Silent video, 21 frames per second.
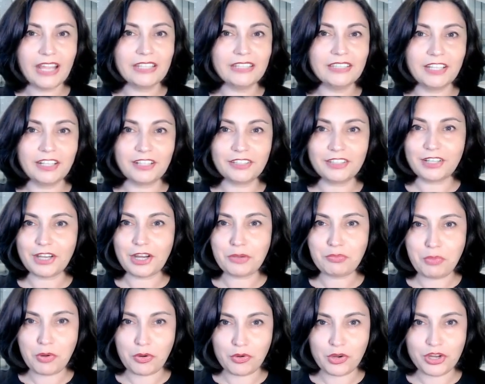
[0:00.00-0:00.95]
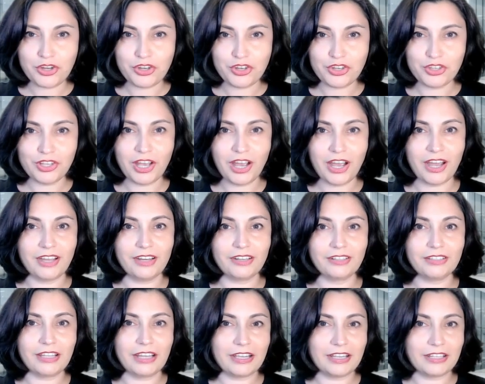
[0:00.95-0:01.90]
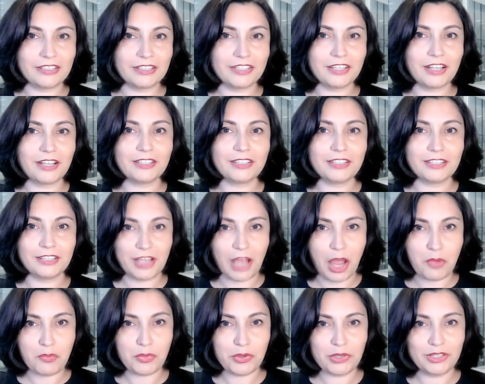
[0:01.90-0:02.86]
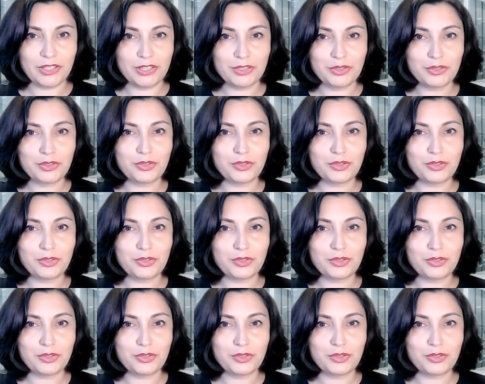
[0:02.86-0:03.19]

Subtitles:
Delta Corporation hired a consulting company